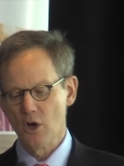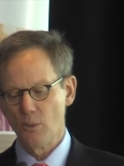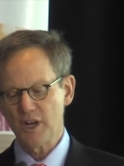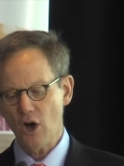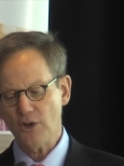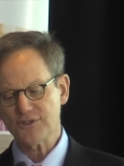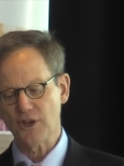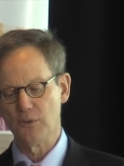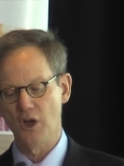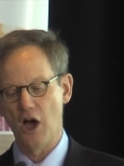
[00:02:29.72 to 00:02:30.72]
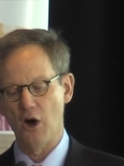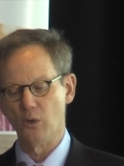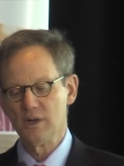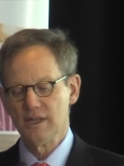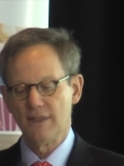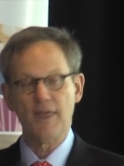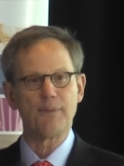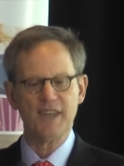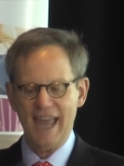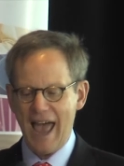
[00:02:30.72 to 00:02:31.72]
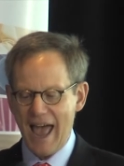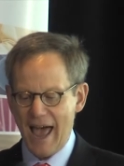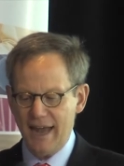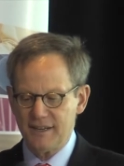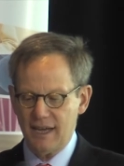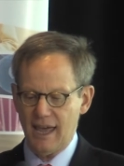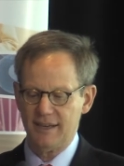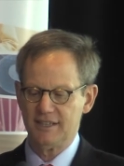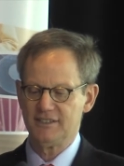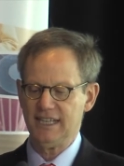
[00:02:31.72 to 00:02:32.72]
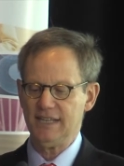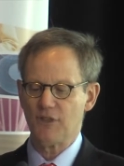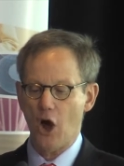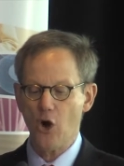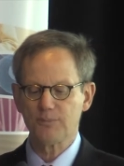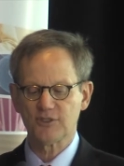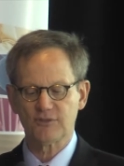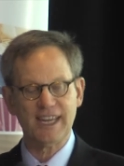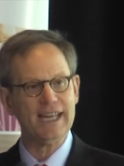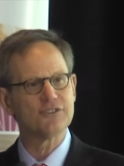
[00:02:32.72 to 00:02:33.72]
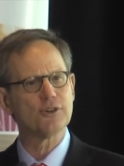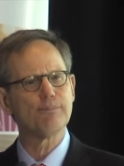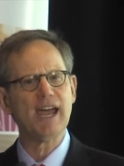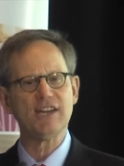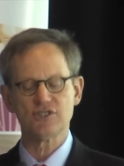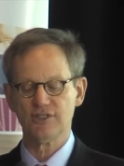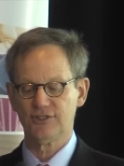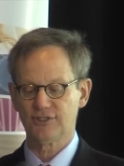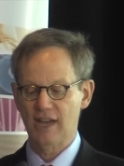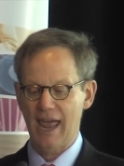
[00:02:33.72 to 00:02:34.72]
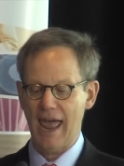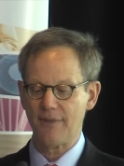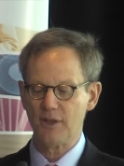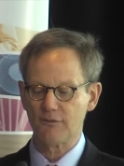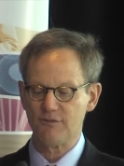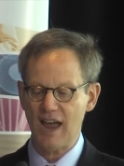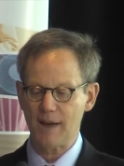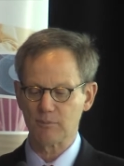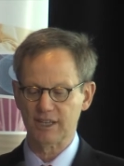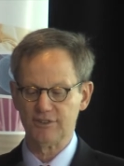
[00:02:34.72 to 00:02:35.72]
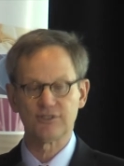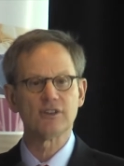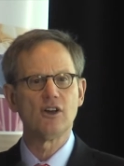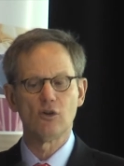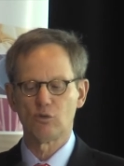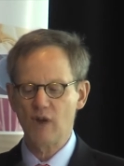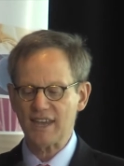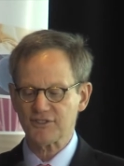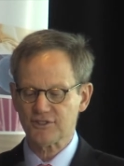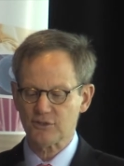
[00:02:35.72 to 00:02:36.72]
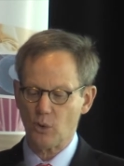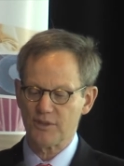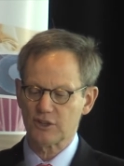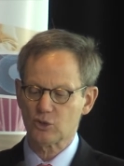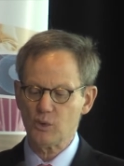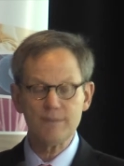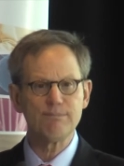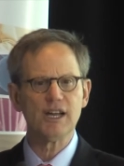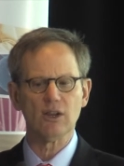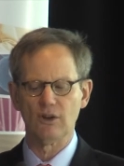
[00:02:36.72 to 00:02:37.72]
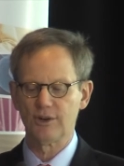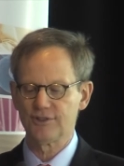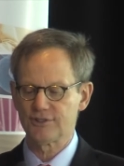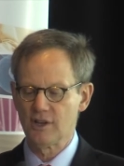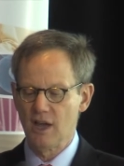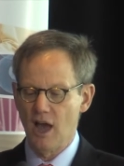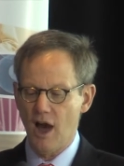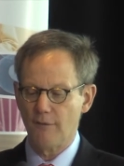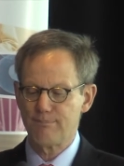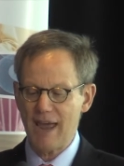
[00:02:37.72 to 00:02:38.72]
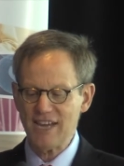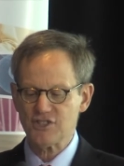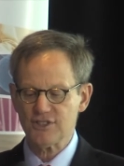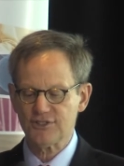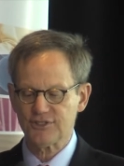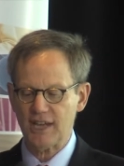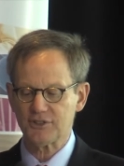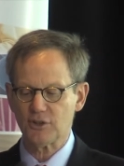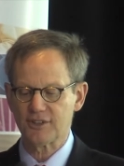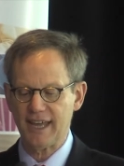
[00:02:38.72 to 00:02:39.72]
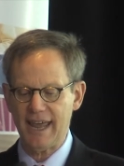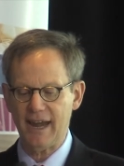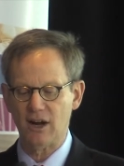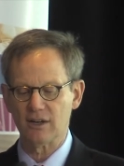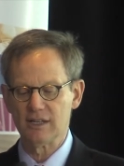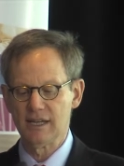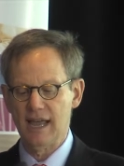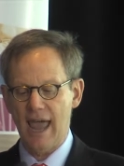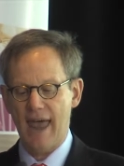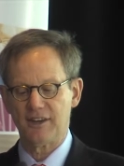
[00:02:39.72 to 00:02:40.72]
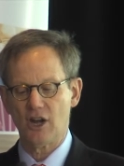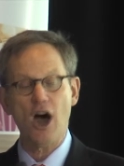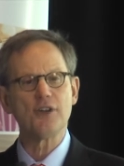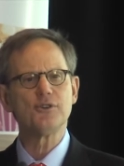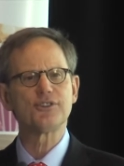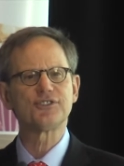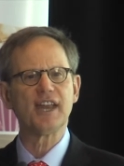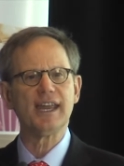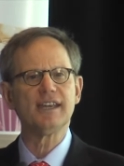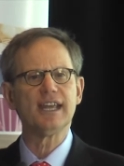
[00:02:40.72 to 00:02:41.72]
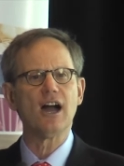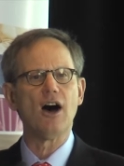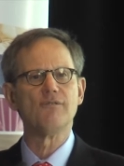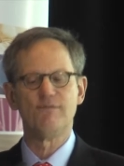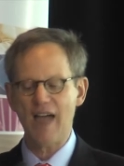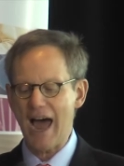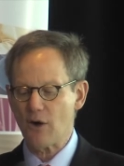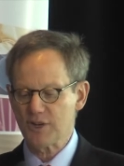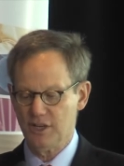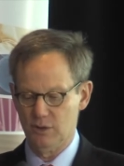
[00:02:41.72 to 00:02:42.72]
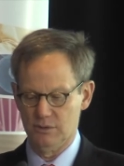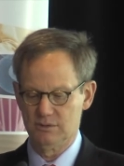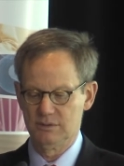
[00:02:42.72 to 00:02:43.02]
We also know that the ad, and indeed the hopes of cancer patients and their families, rests on the twin pillars of patient-centered care and an understanding of value,